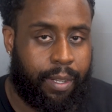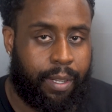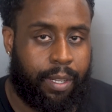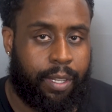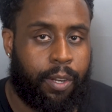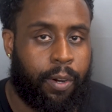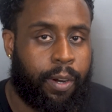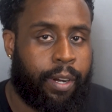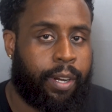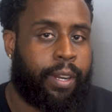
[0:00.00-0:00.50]

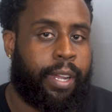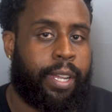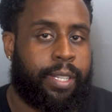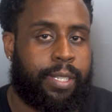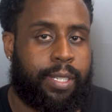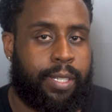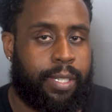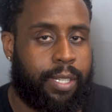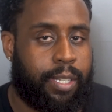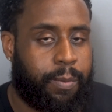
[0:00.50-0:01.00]
your
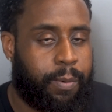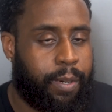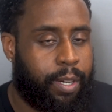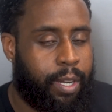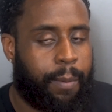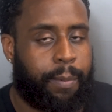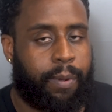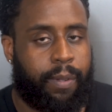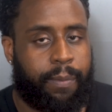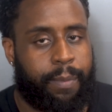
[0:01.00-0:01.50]
instances with a
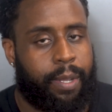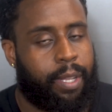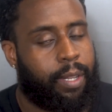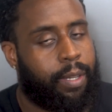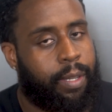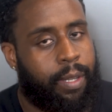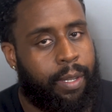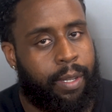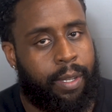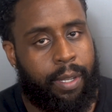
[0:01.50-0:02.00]
couple of
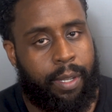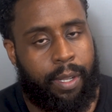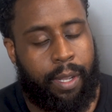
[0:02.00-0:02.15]
men.